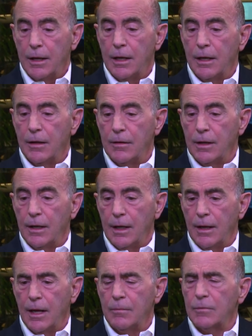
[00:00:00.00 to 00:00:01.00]
and, and,
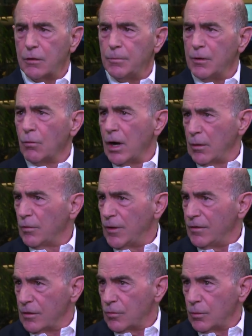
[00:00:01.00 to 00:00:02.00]
and, could be wrong
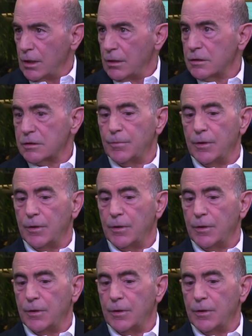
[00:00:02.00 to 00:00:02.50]
within the three years.